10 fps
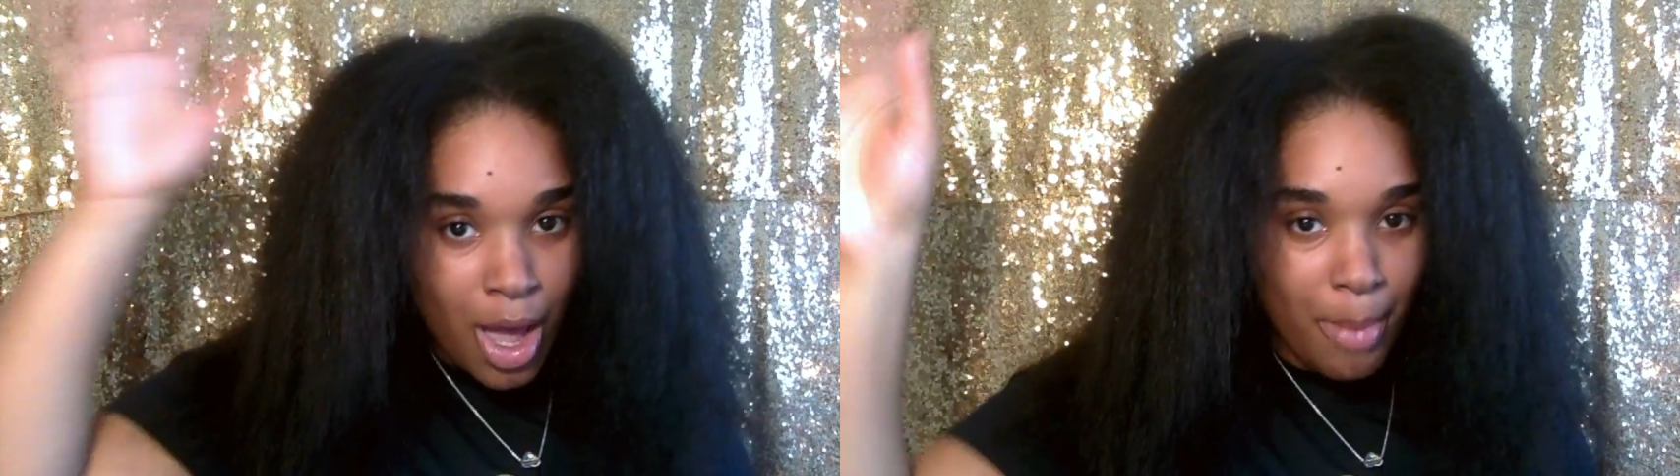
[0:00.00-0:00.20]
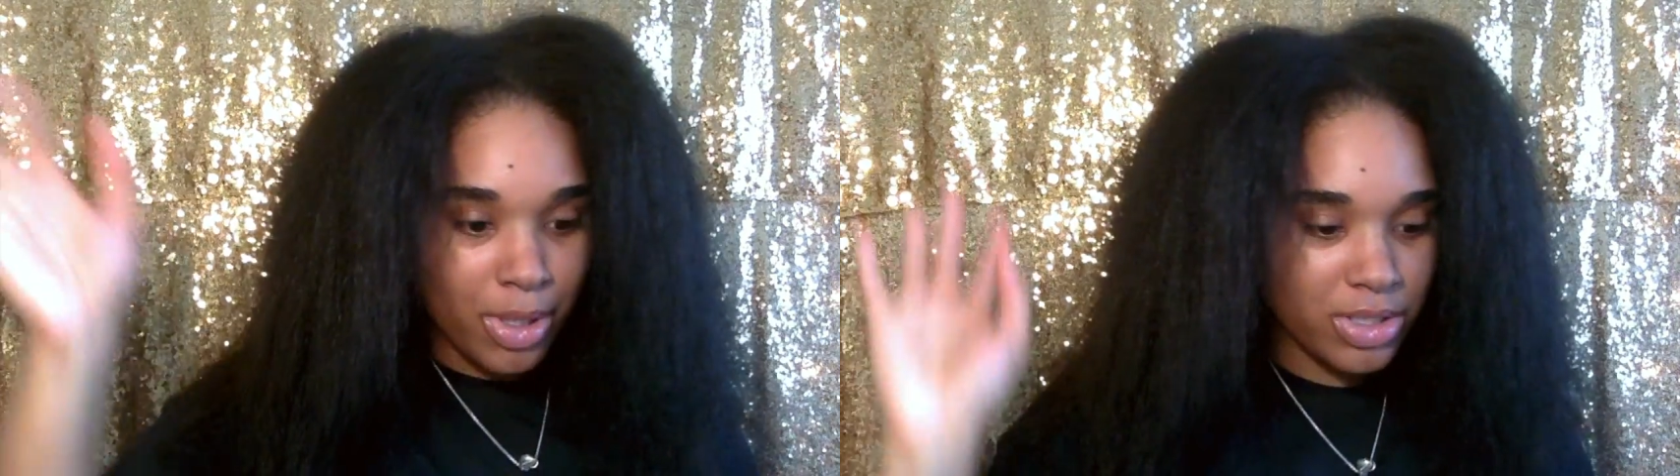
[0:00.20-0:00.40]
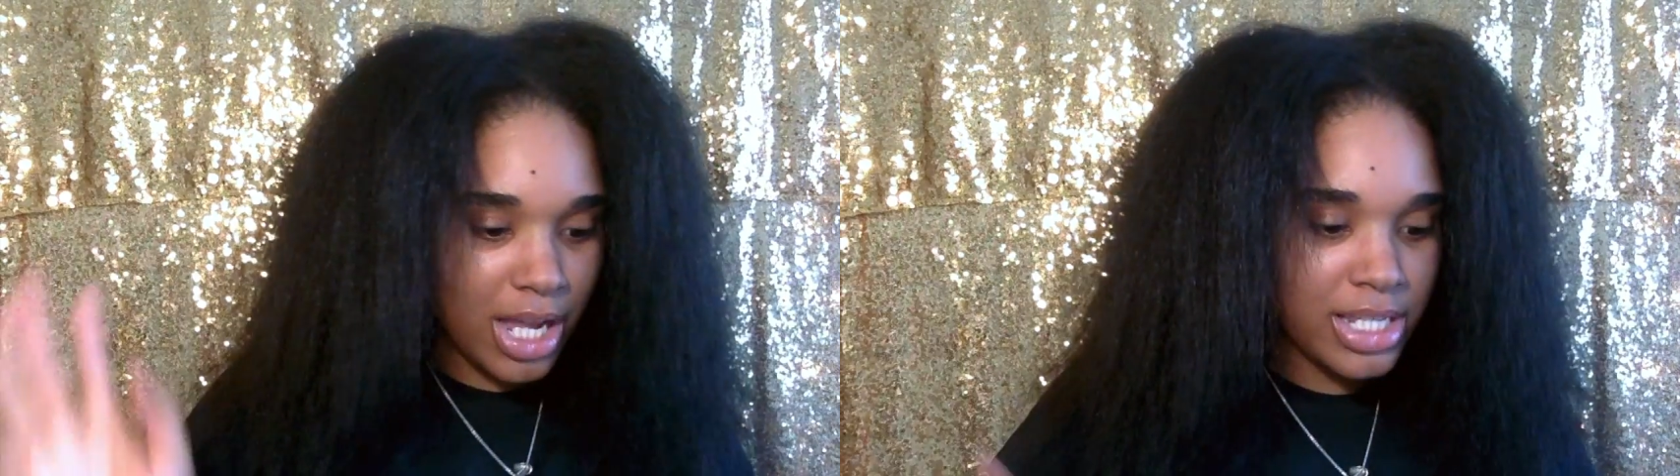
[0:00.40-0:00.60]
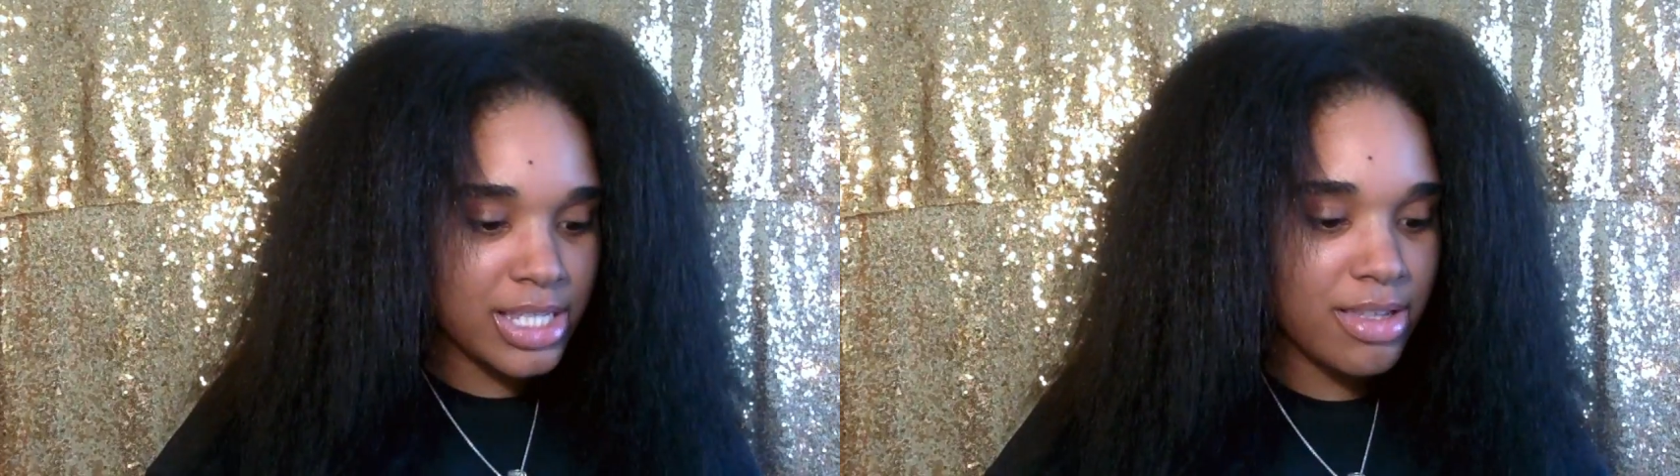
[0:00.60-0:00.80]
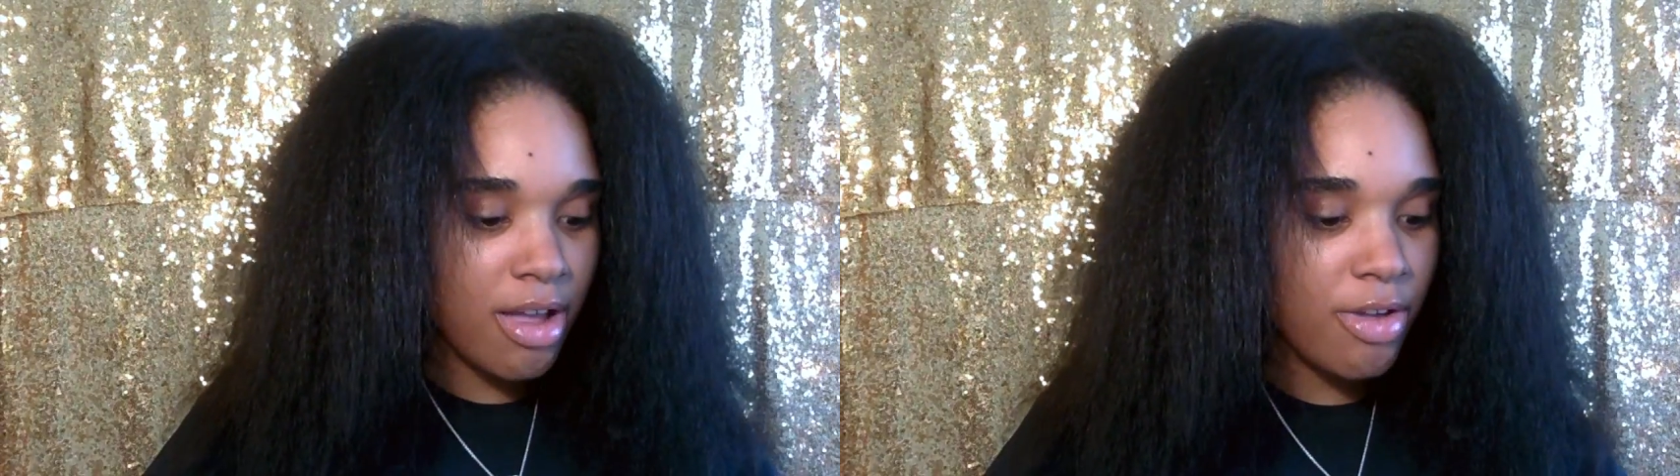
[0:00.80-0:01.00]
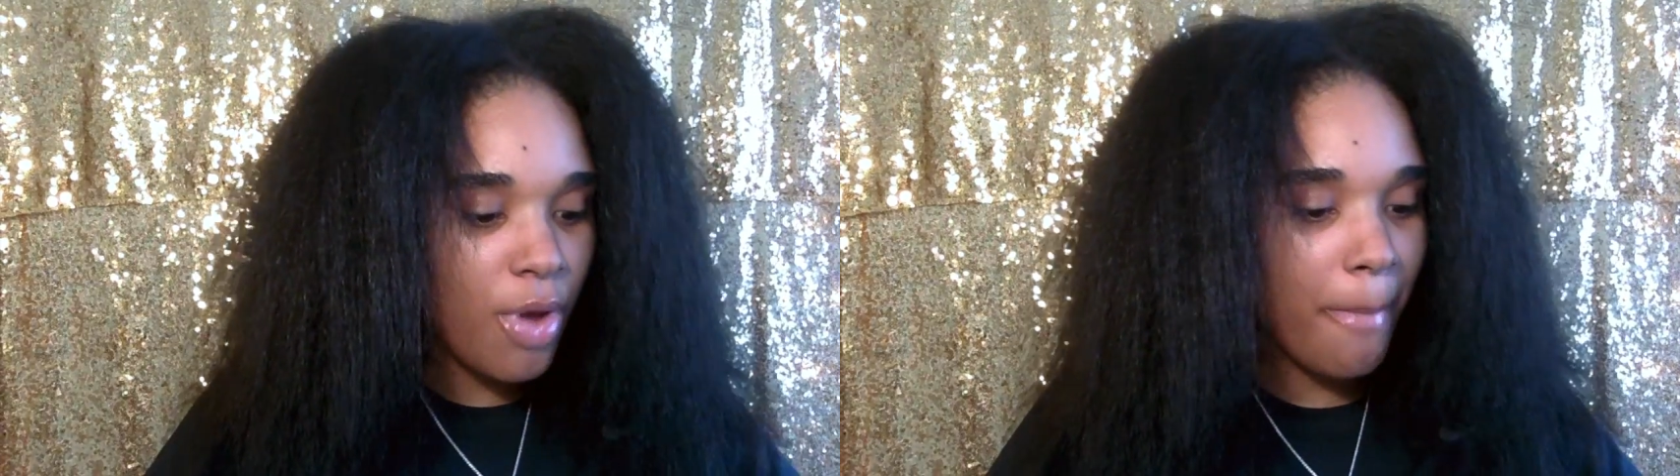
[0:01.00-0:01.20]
blow dried and stuff.